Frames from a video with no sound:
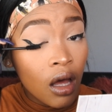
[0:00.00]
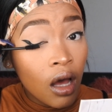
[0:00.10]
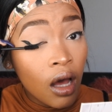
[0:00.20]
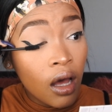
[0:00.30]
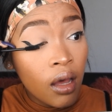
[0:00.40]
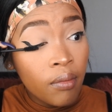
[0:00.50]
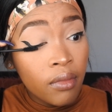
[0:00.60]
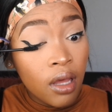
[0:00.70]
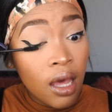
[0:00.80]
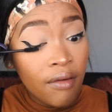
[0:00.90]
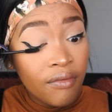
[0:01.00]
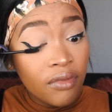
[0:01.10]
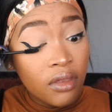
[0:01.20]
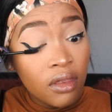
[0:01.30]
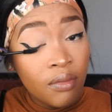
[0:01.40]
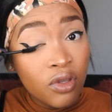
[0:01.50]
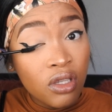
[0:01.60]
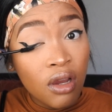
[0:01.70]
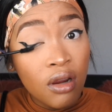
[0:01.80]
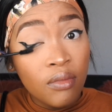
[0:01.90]
The
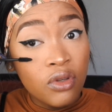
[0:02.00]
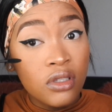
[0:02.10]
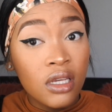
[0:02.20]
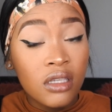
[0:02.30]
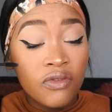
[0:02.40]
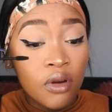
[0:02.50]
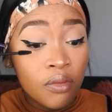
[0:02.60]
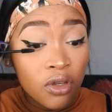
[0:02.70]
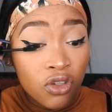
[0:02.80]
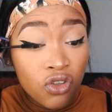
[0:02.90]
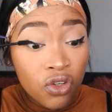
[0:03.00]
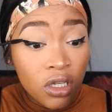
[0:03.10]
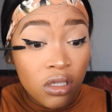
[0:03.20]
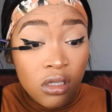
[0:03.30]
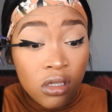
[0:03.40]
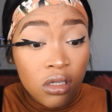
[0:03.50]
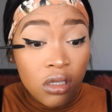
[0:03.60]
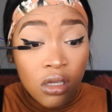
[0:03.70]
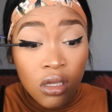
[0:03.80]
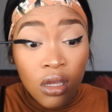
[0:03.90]
mascara I'm using is from Catrice.
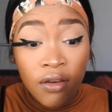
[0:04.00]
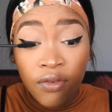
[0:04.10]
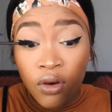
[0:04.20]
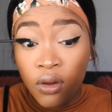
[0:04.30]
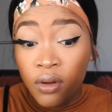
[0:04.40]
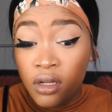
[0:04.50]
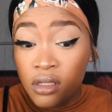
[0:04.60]
I forgot what